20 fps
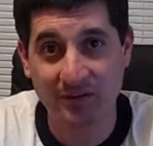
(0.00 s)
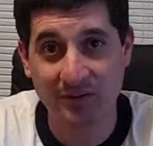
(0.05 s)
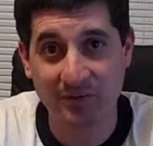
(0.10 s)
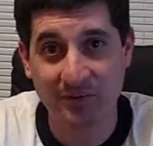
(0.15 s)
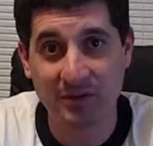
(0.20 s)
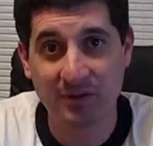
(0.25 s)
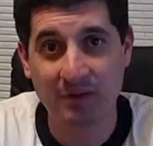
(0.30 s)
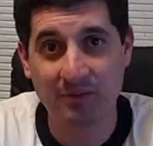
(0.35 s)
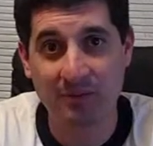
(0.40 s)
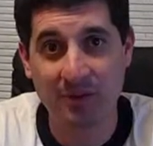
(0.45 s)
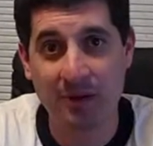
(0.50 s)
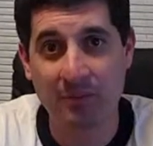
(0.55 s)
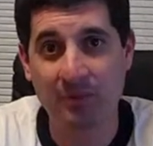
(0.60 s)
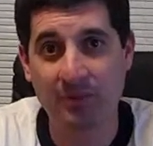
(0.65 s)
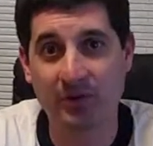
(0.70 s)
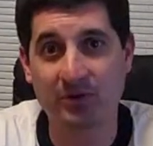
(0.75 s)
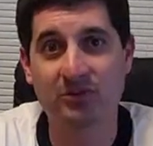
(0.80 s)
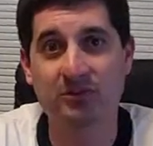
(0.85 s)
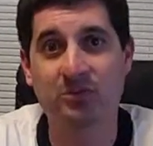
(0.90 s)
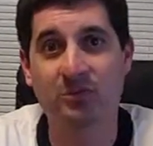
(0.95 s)
I mean, a
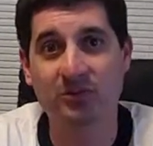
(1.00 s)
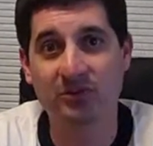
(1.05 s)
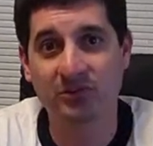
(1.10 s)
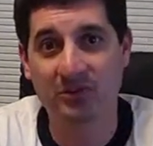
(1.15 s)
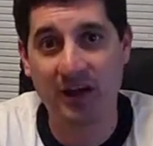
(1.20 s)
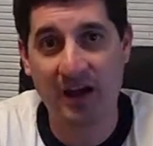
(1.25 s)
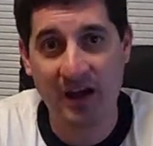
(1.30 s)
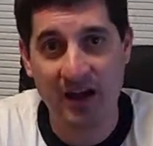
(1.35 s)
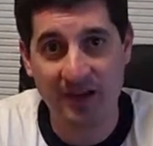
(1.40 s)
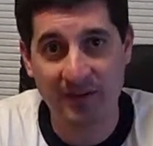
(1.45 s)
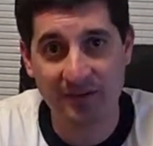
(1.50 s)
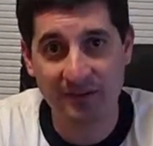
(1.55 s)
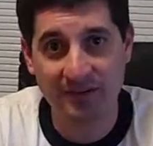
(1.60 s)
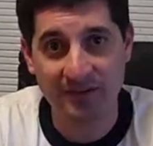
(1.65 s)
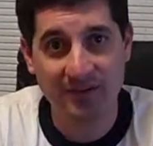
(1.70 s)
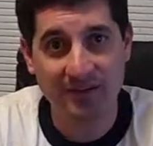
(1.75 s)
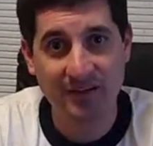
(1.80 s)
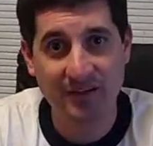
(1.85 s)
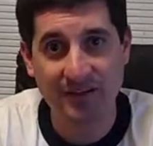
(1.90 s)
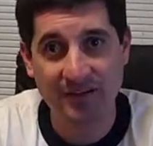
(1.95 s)
principal's job
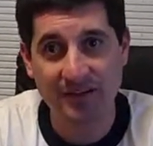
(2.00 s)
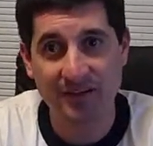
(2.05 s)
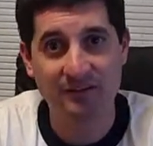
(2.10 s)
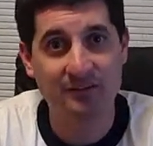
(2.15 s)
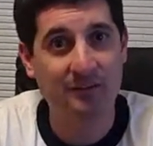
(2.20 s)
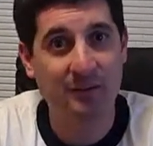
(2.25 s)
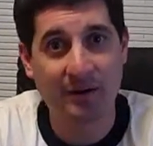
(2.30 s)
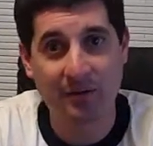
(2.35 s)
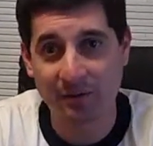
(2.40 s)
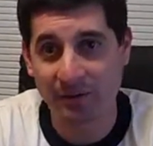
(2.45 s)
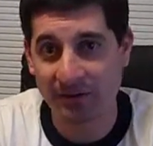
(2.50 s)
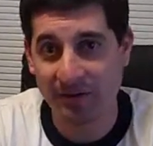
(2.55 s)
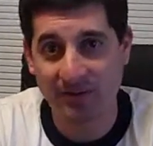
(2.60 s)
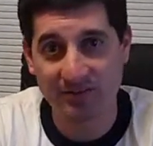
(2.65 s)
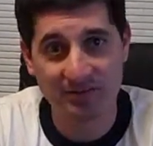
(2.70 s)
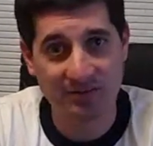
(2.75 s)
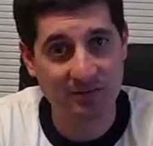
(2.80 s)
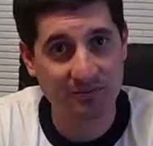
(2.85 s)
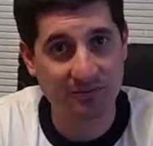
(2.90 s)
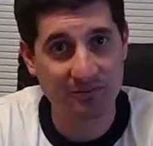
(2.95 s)
is about
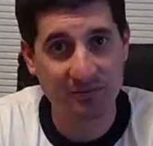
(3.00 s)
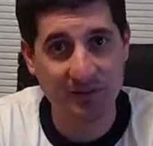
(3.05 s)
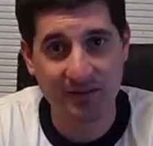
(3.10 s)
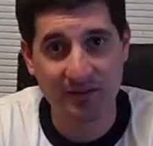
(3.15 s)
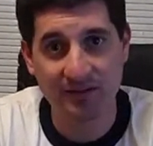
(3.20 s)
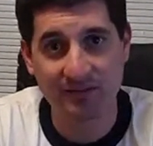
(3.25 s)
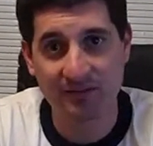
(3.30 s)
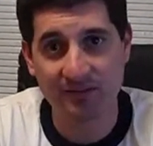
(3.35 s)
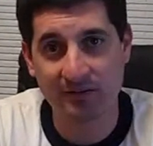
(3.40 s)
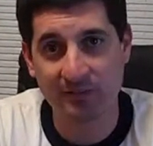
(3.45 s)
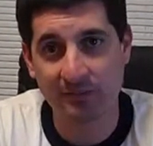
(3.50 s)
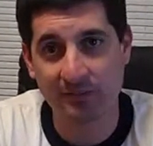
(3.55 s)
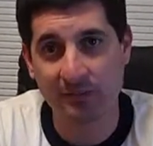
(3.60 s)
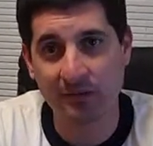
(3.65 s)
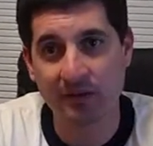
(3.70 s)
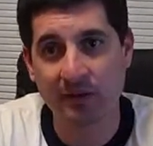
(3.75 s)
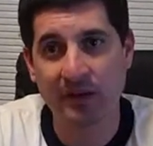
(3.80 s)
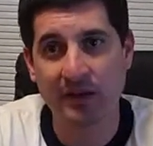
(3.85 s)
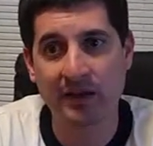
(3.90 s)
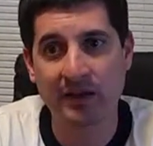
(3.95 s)
relationships, plain and
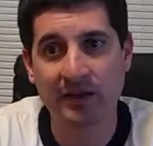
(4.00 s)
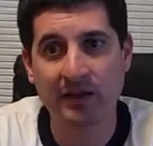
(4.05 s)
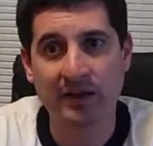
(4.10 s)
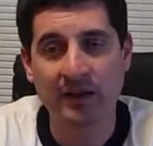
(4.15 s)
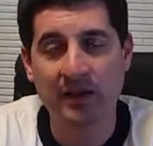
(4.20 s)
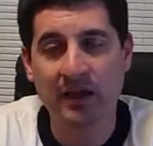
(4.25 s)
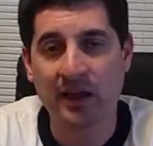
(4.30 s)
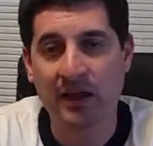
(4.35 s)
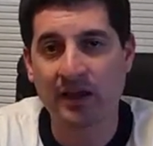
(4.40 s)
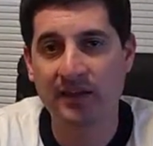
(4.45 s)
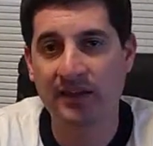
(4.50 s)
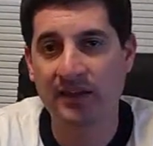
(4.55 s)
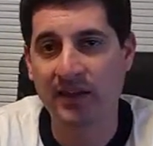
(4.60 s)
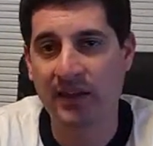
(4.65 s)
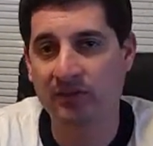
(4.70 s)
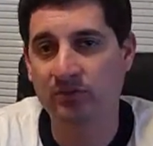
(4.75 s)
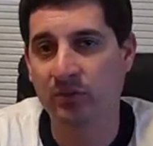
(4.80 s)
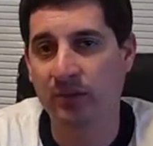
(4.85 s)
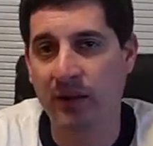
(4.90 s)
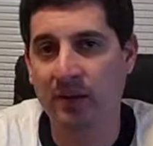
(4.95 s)
simple. And I think
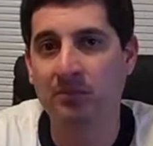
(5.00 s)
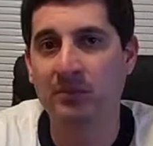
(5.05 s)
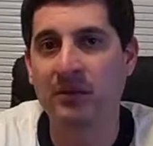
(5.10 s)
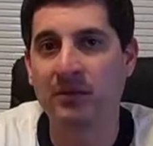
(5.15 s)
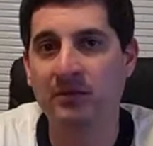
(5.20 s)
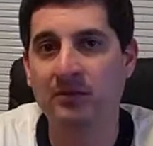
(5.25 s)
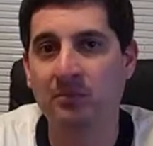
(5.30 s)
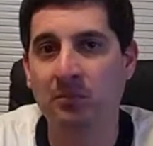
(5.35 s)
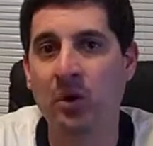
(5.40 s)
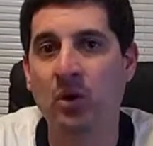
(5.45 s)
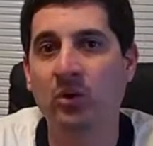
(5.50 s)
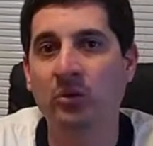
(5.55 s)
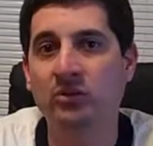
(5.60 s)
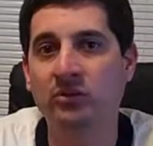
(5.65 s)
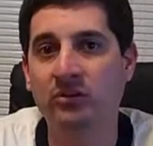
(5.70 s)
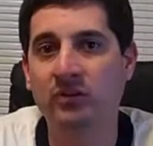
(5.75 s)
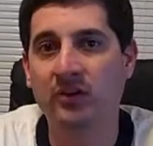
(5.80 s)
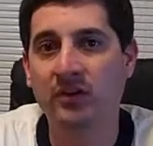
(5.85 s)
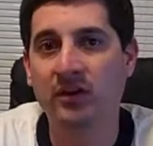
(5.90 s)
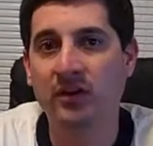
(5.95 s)
that's what I miss
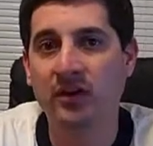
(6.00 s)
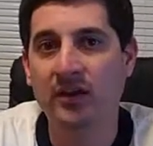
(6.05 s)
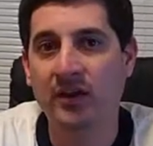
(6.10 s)
most.